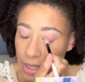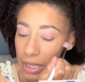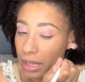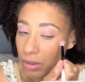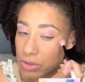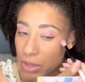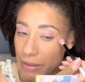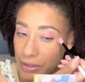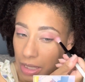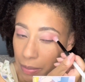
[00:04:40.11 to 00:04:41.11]
And I also
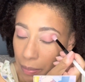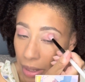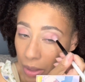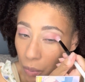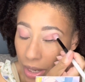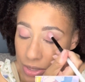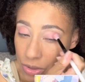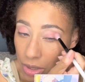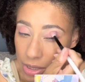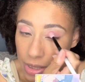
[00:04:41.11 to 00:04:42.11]
have to keep in mind why I
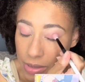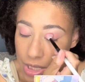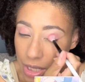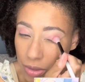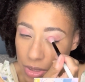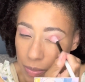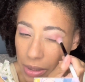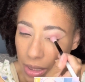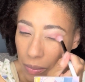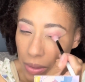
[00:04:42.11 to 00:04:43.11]
started the channel to
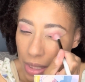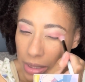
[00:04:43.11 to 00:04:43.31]
begin with.